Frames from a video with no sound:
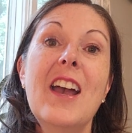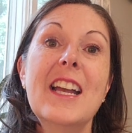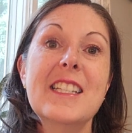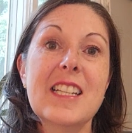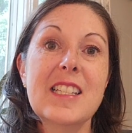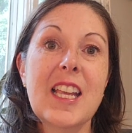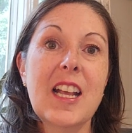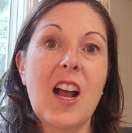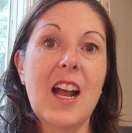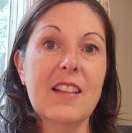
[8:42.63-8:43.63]
I did take
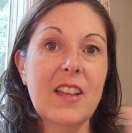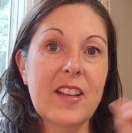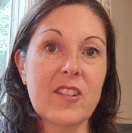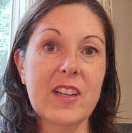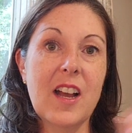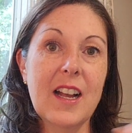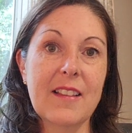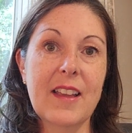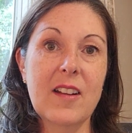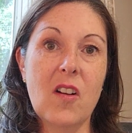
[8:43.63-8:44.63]
a highlighter and
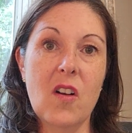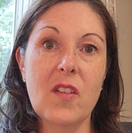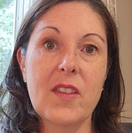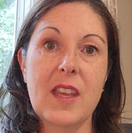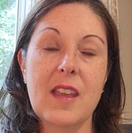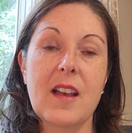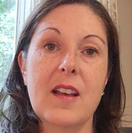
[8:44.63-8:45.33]
highlight all the